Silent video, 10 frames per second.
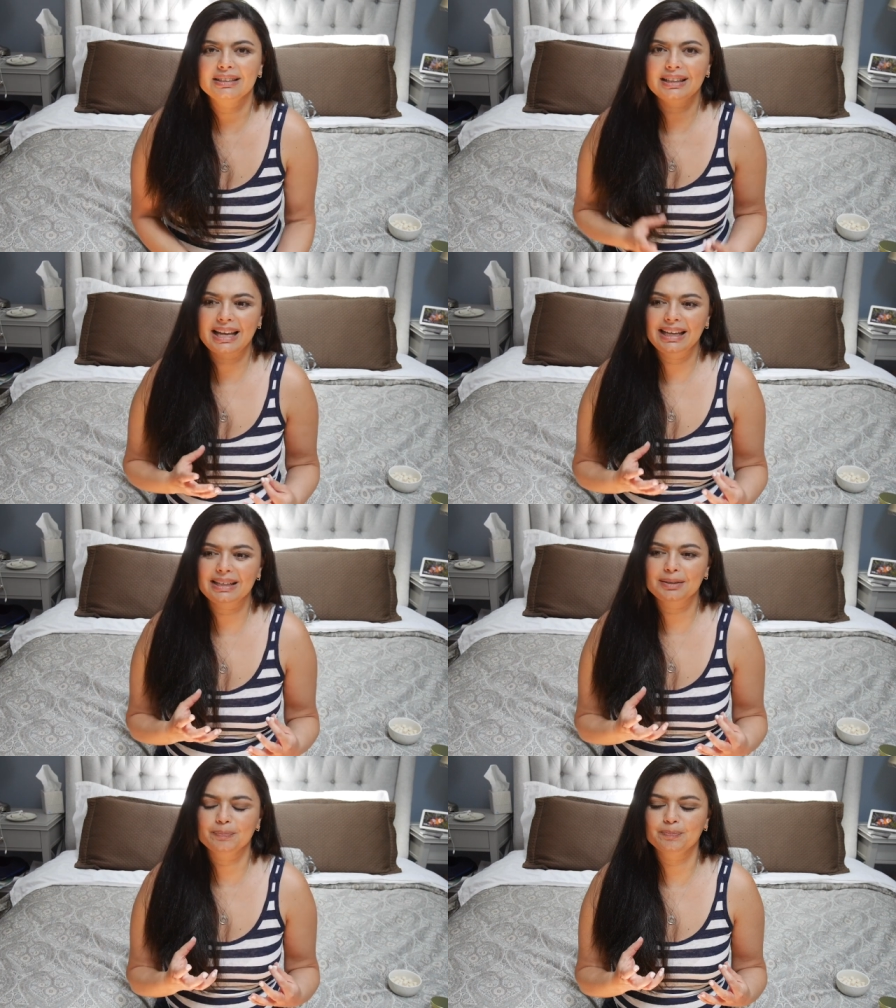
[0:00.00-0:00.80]

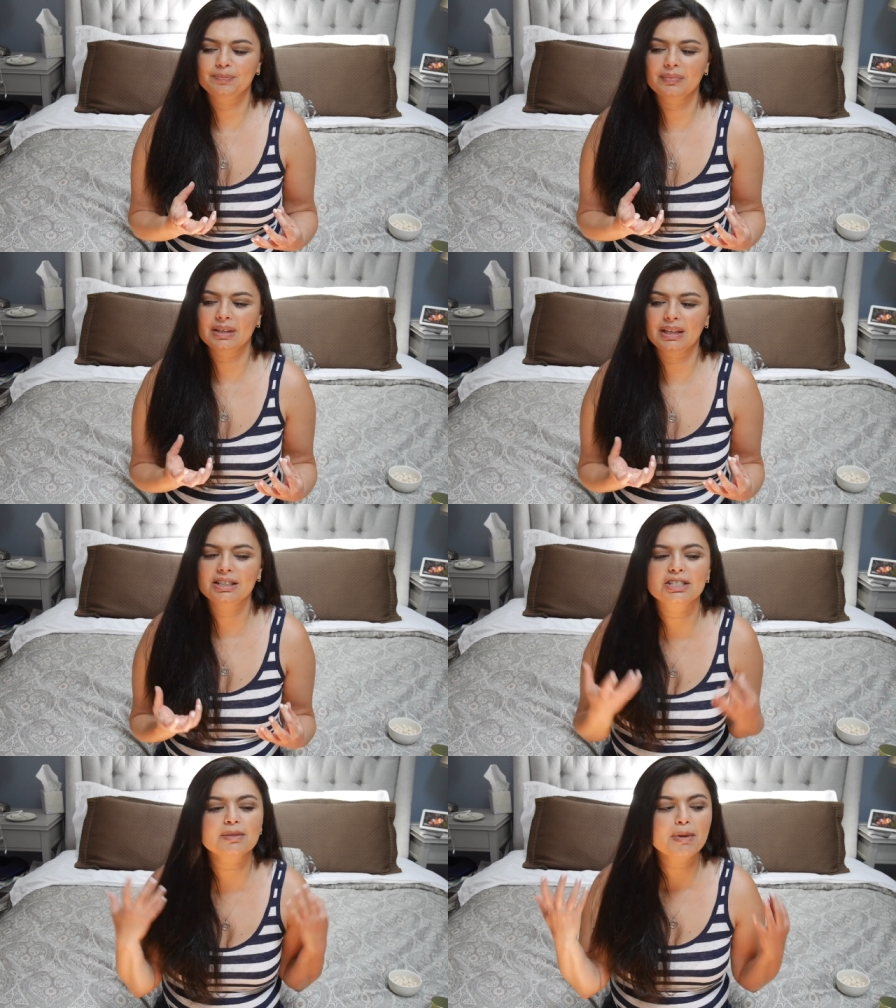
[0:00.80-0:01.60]
Like,
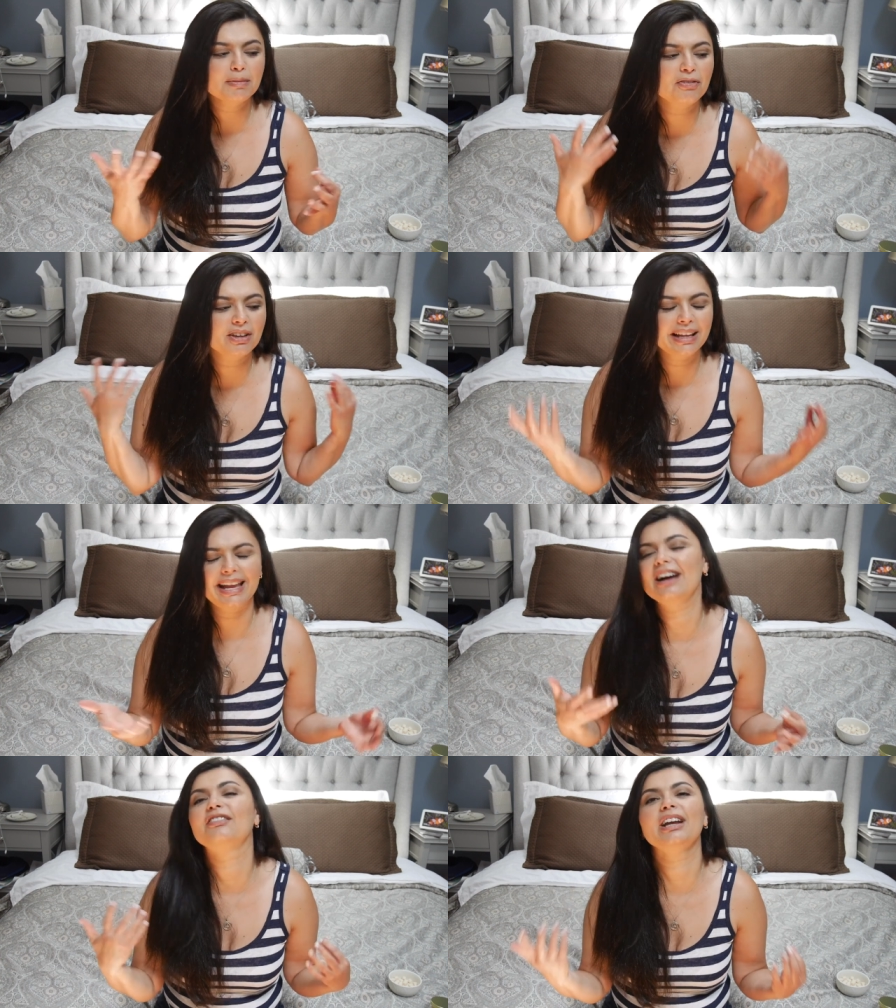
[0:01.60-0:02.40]
it just made me feel
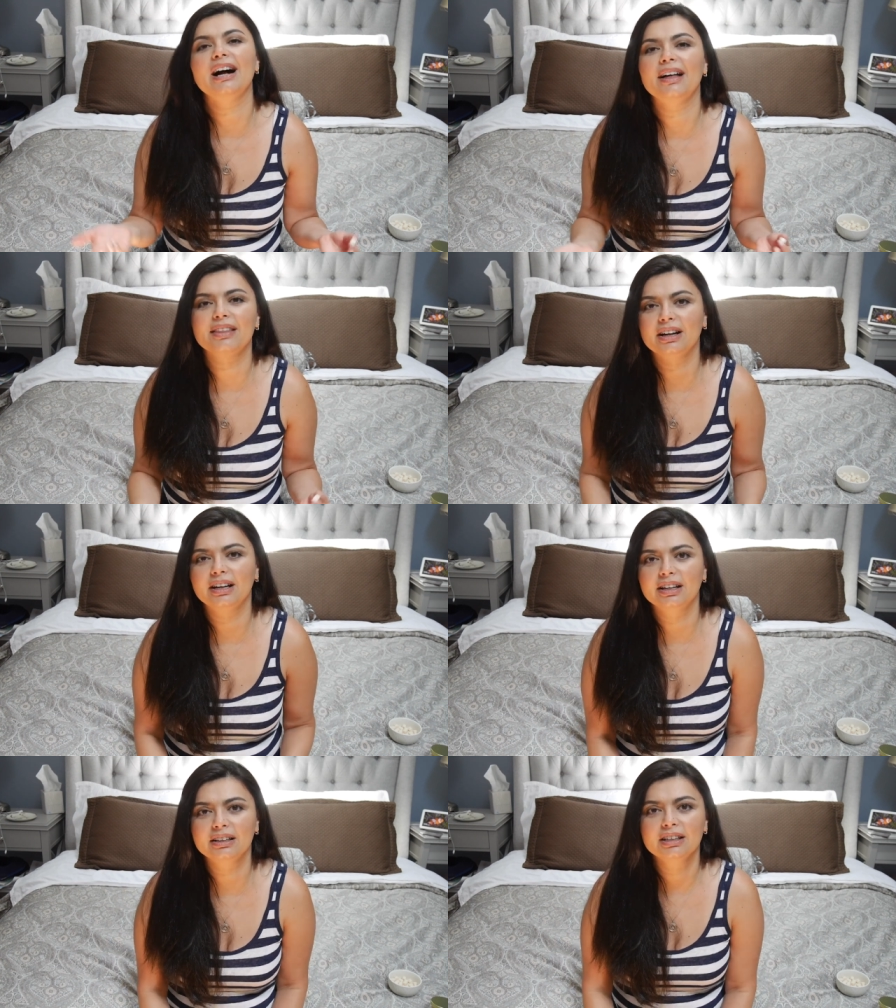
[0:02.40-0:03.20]
like every
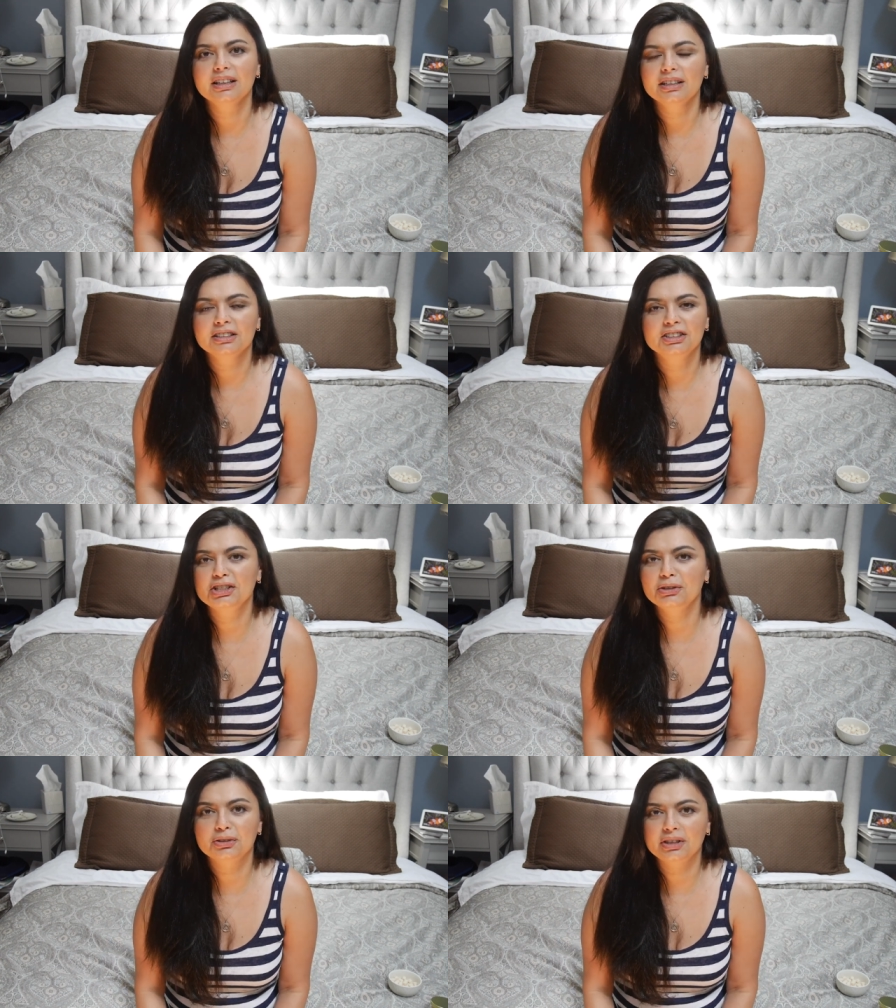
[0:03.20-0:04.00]
other
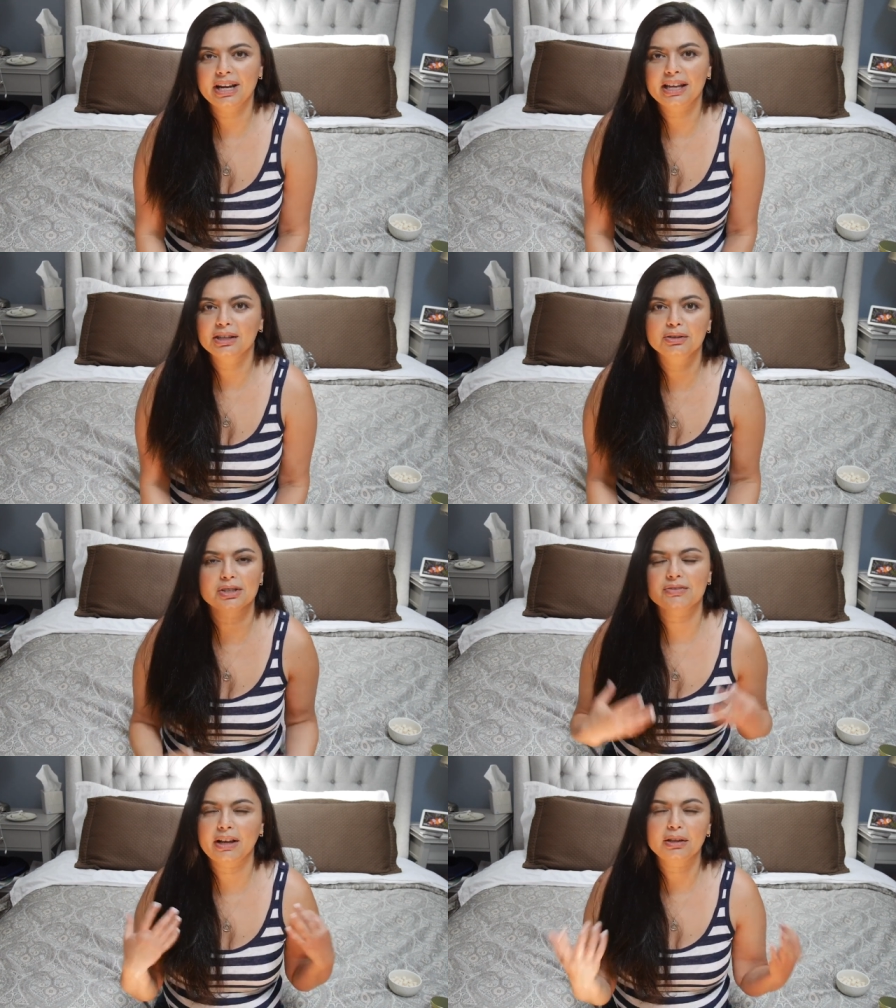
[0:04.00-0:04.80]
deodorant I
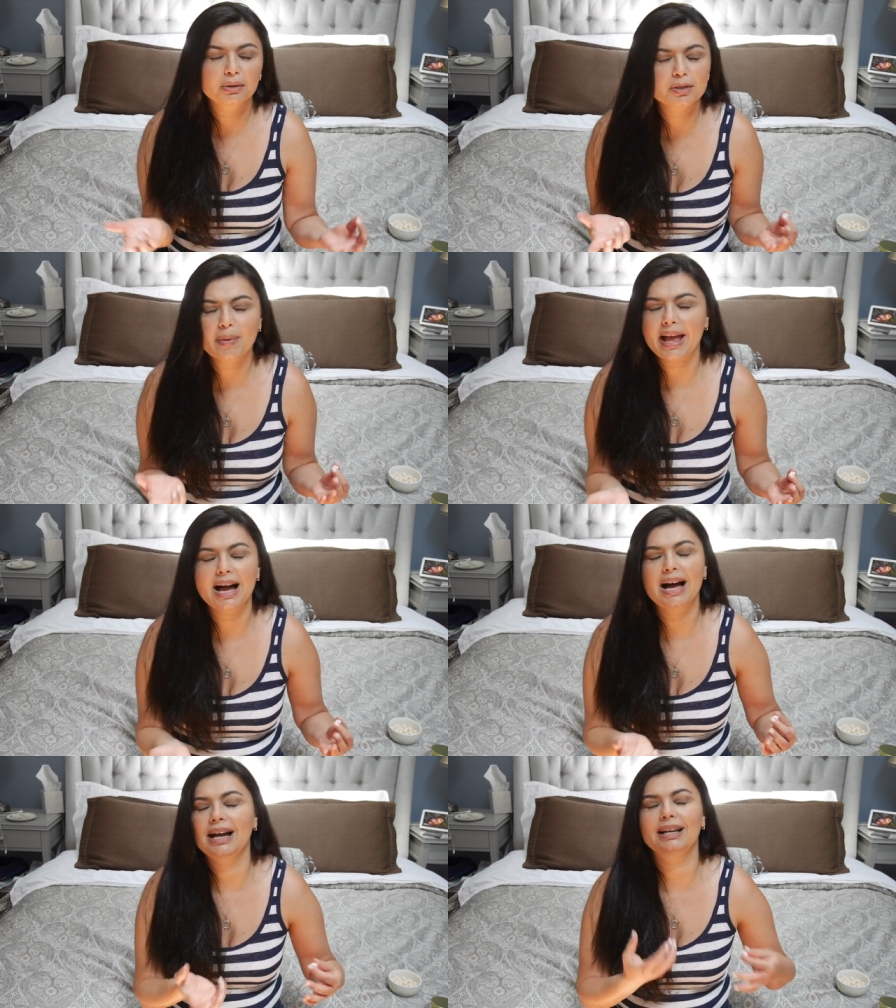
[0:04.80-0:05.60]
used. If I closed my
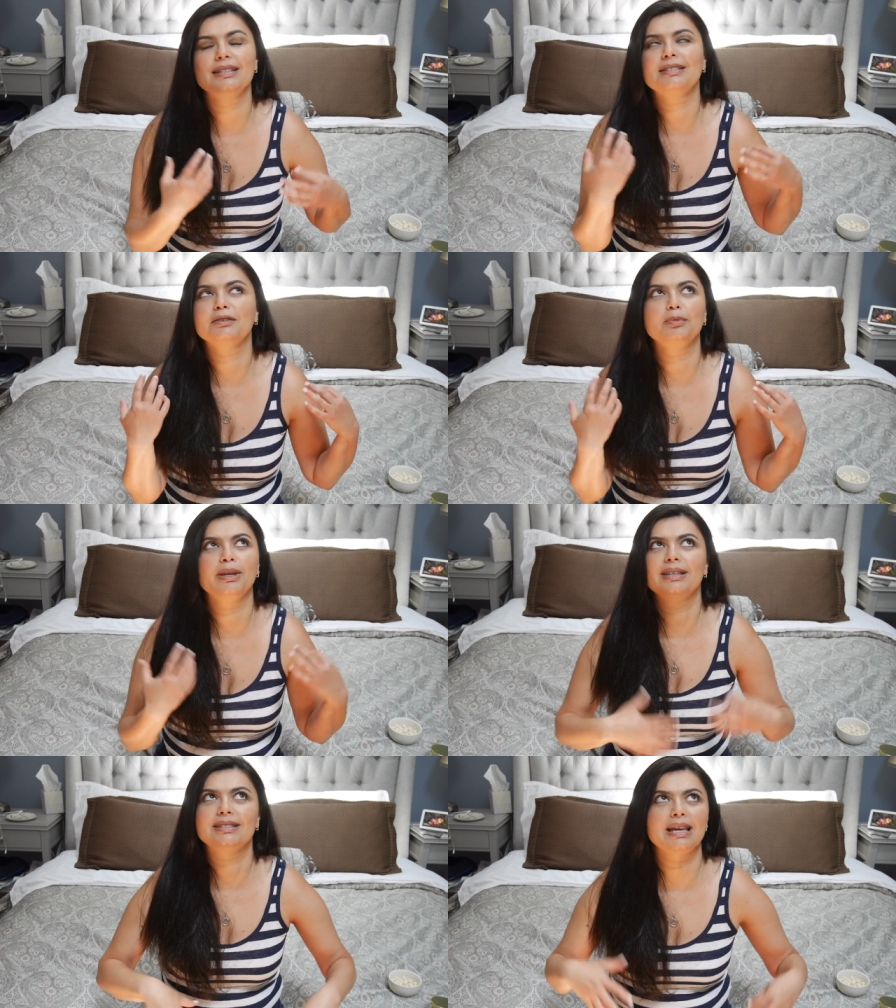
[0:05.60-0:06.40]
eyes, it would
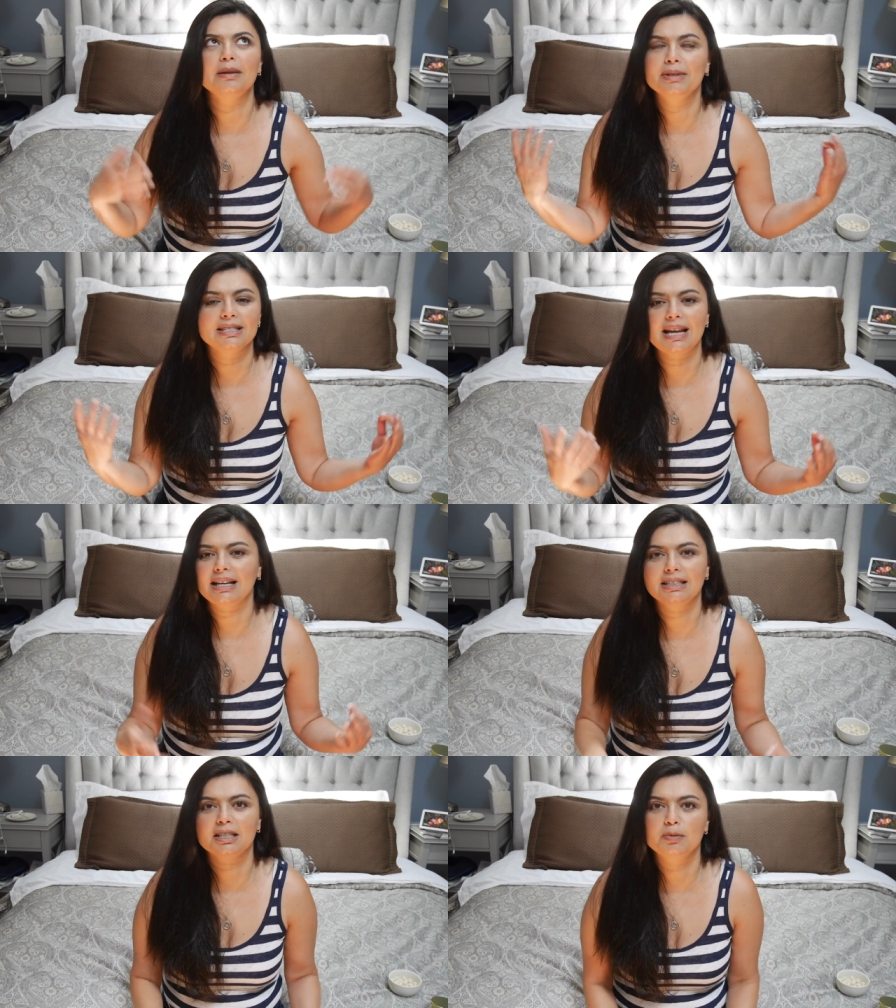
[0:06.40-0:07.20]
be the same
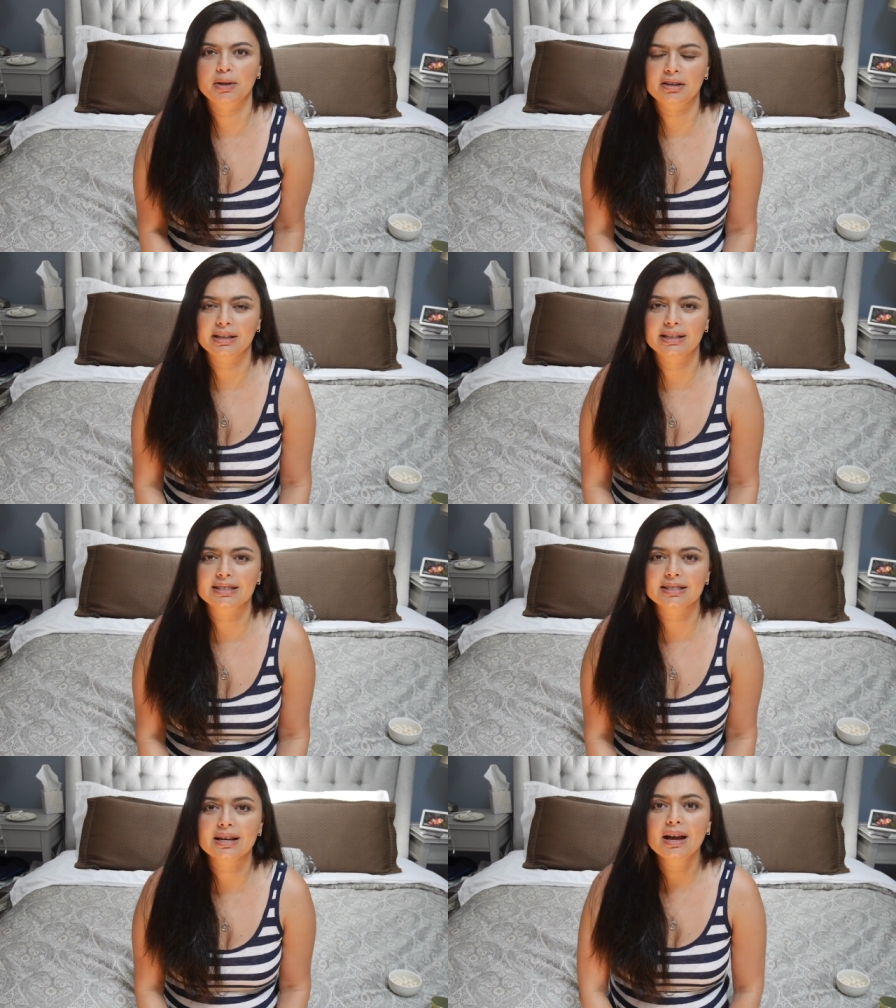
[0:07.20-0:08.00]
exact
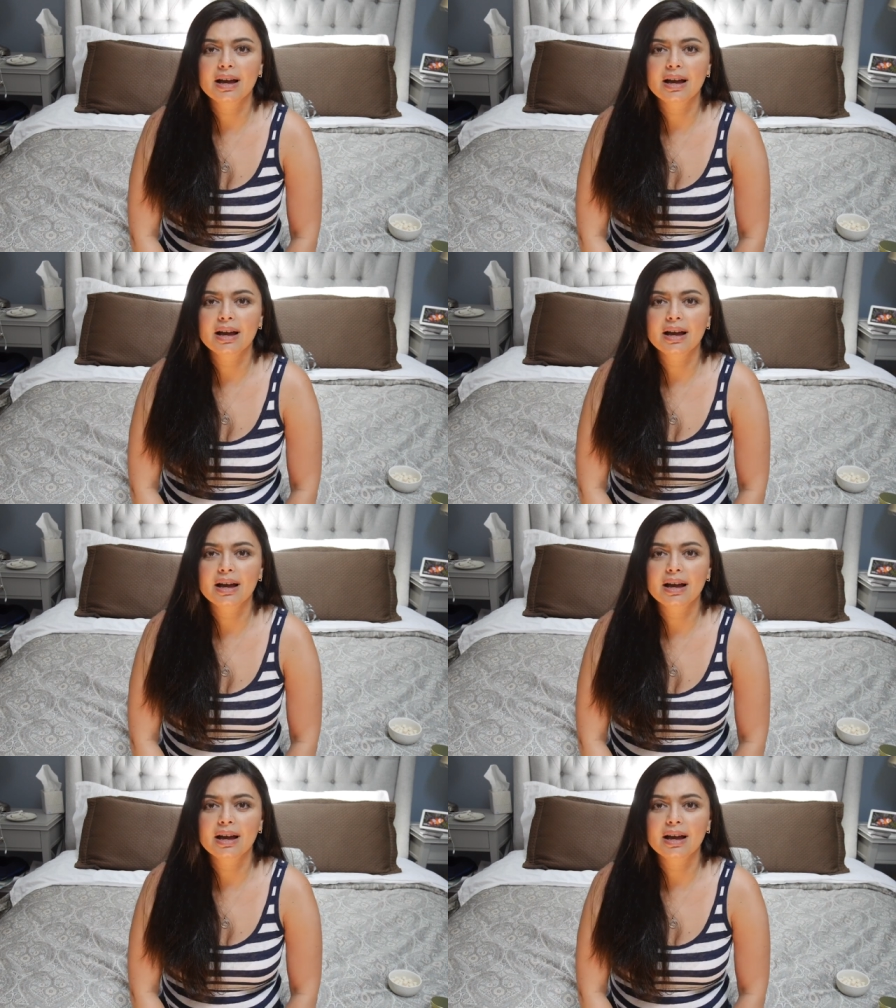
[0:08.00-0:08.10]
experience